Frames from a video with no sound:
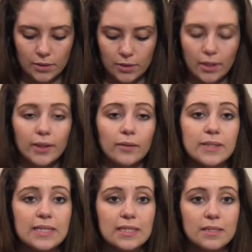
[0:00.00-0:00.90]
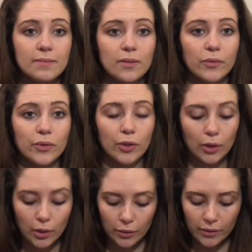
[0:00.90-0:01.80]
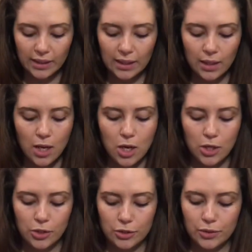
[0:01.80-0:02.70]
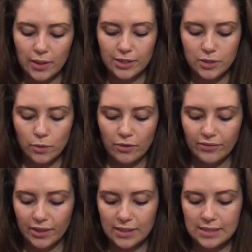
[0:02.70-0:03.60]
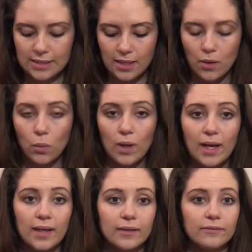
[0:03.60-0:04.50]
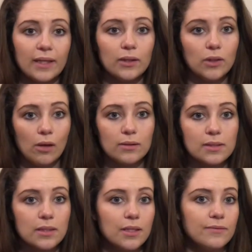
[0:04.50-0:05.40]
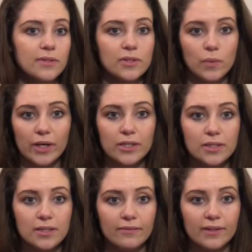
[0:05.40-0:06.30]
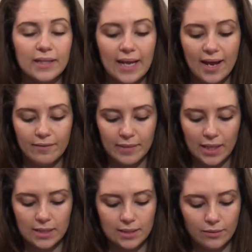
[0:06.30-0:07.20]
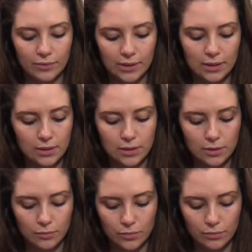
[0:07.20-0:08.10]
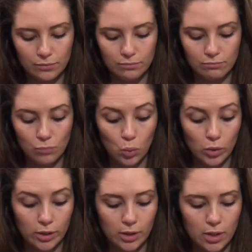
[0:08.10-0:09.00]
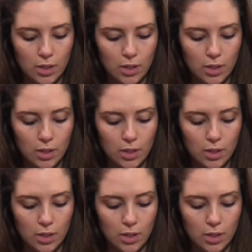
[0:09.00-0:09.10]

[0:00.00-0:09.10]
Target always gets me with their clothing, so I just went over there to see what kind of like long sleeves or sweaters and stuff that they have, because I really needed some more.